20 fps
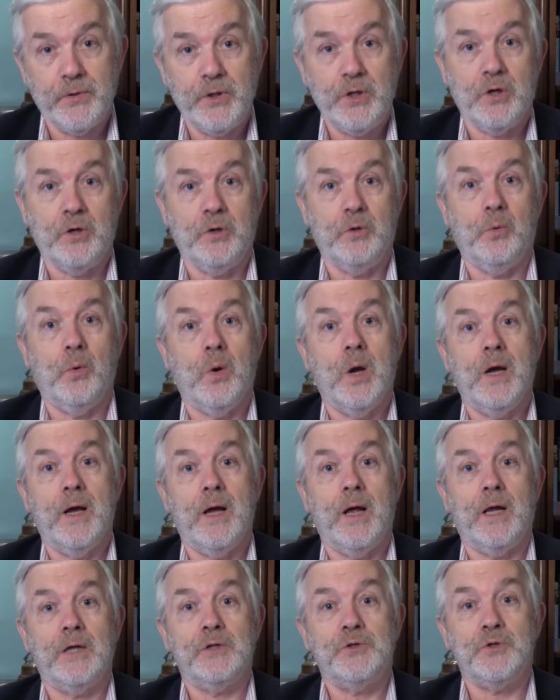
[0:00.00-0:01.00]
you.
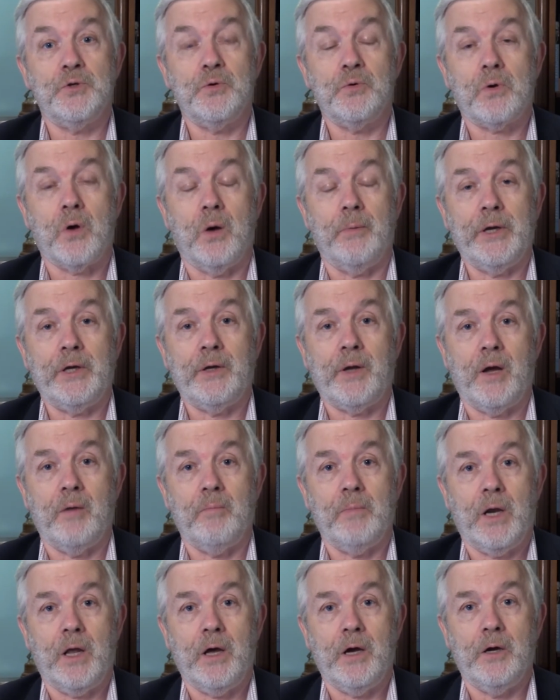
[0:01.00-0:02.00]
Uh, do comment down
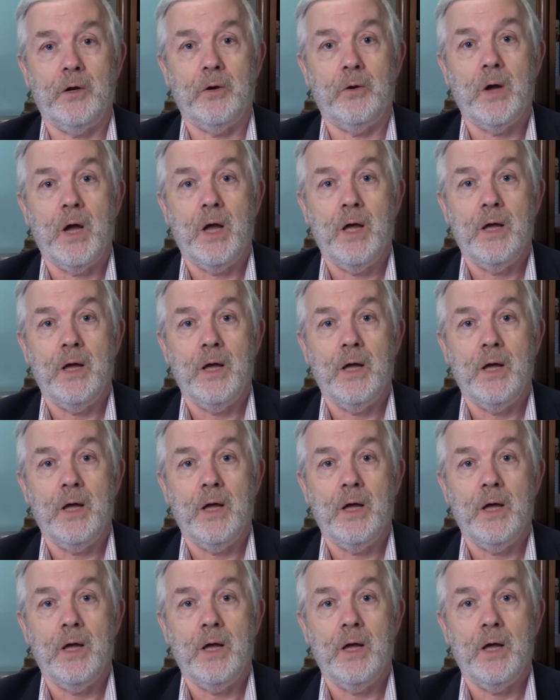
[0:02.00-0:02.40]
below.